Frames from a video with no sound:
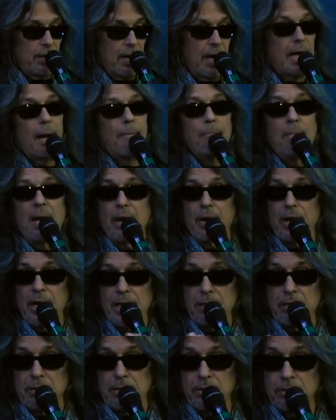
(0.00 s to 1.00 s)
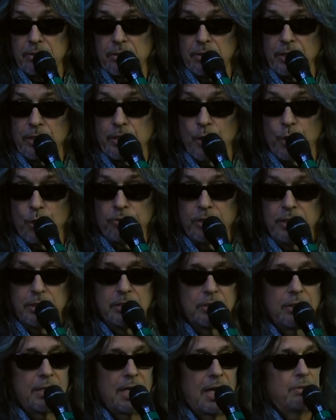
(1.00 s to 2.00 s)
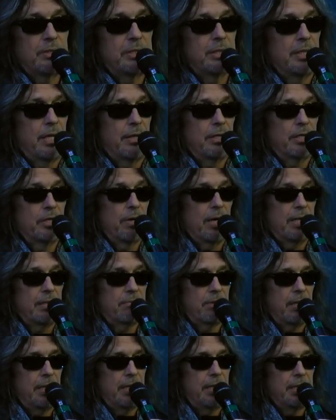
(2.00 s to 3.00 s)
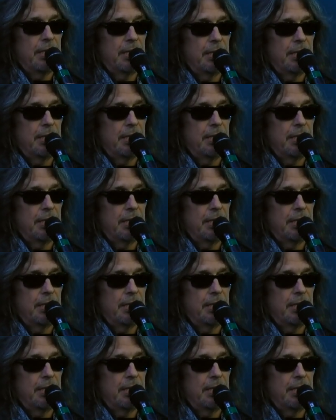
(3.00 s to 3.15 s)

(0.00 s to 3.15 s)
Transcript: I got married during COVID, so that was another great thing.